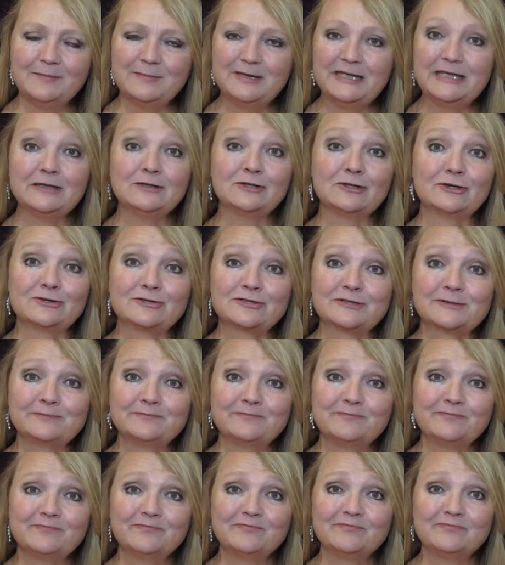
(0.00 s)
healers.
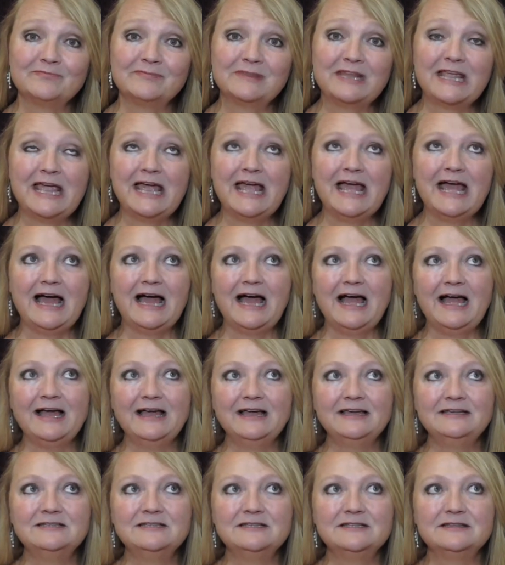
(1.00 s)

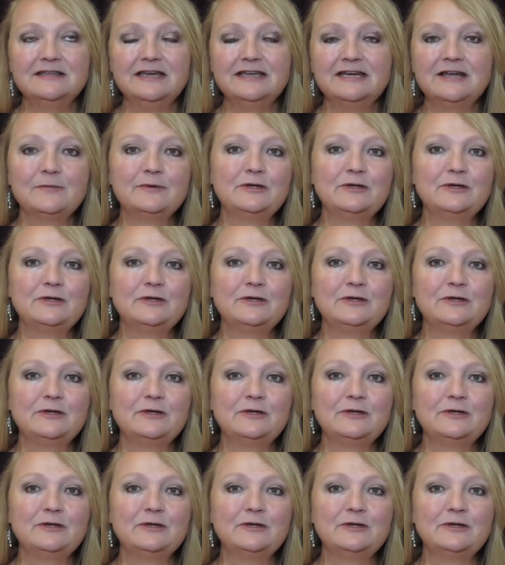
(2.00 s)
And then